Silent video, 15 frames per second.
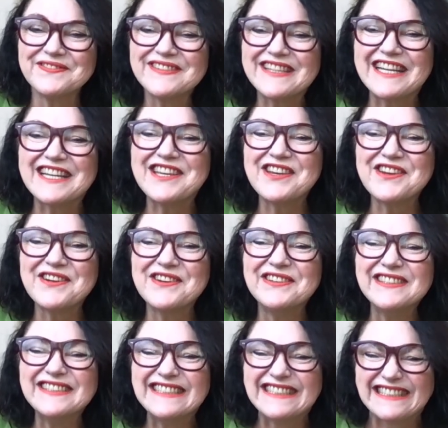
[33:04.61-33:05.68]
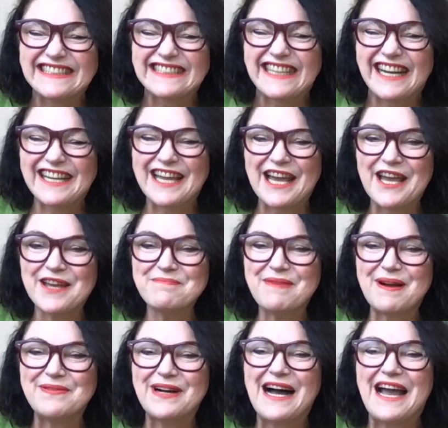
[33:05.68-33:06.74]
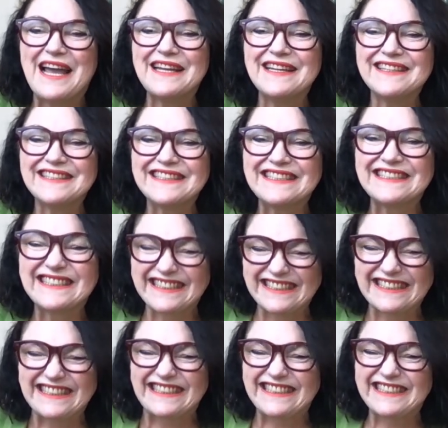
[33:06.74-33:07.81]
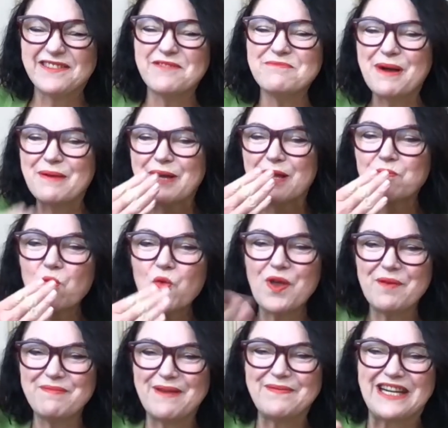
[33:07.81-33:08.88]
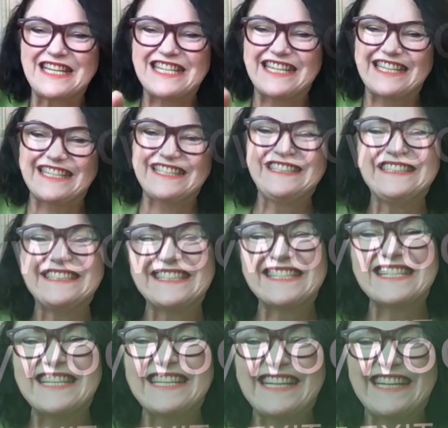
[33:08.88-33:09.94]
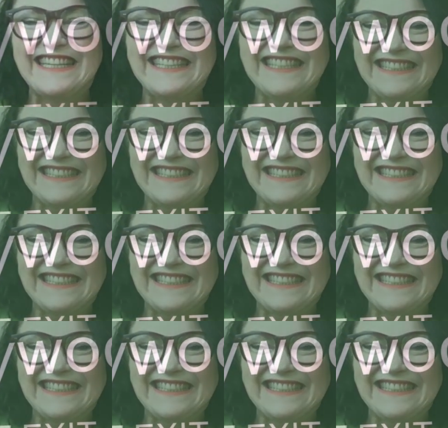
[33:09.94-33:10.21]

Thank you. Okay, bye bye. God bless you. Bye bye. Bye bye, darling. See ya.